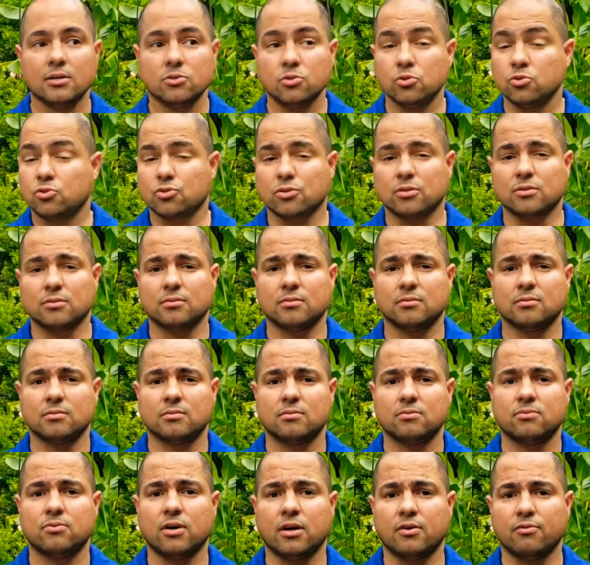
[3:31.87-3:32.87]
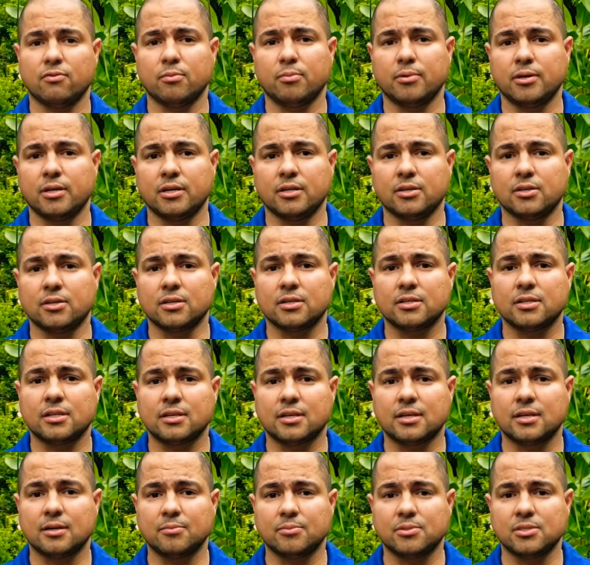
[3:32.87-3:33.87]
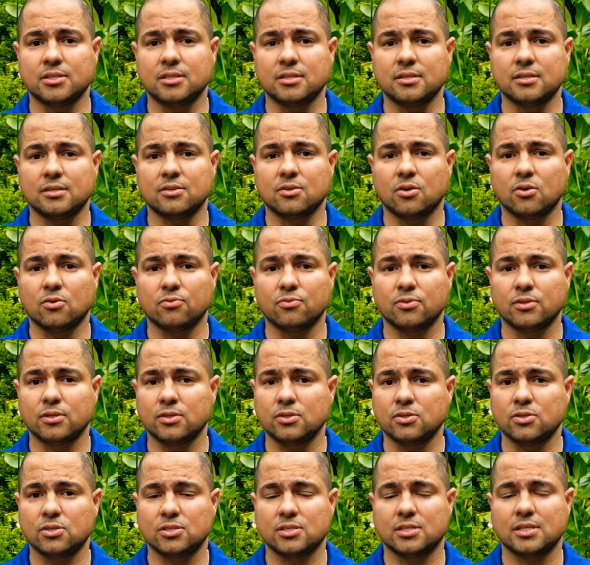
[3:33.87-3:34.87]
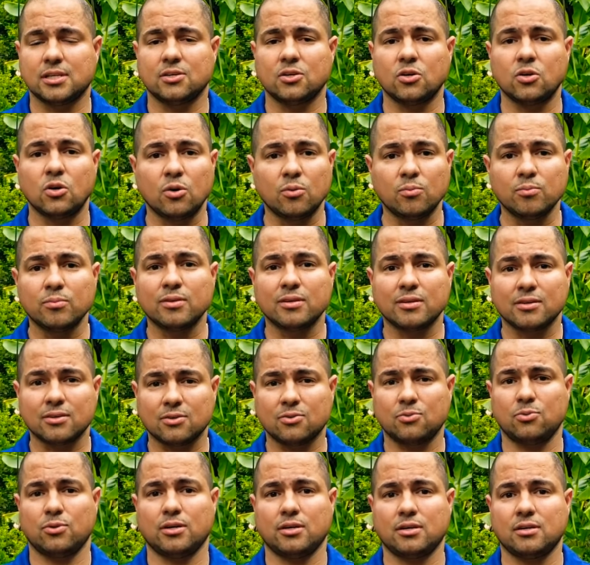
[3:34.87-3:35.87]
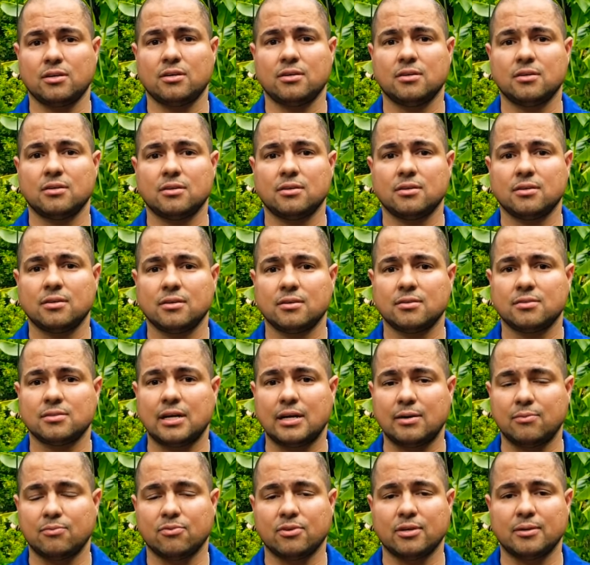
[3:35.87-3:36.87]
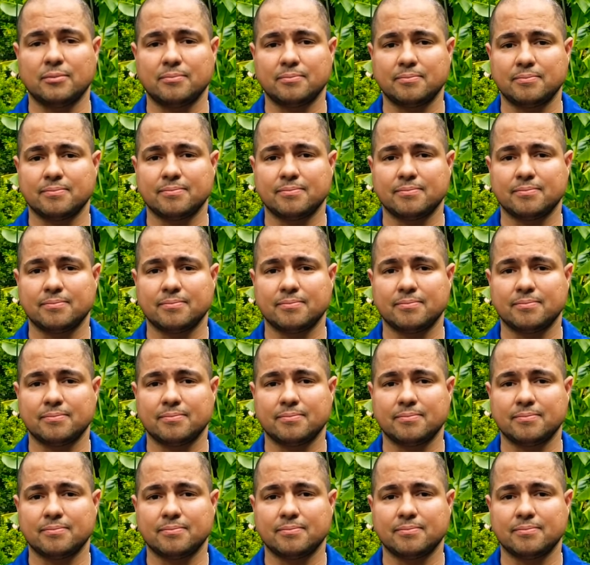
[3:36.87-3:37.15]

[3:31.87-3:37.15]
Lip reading: neutral for everybody that comes in, and hopefully you should sell your home in a quick time frame.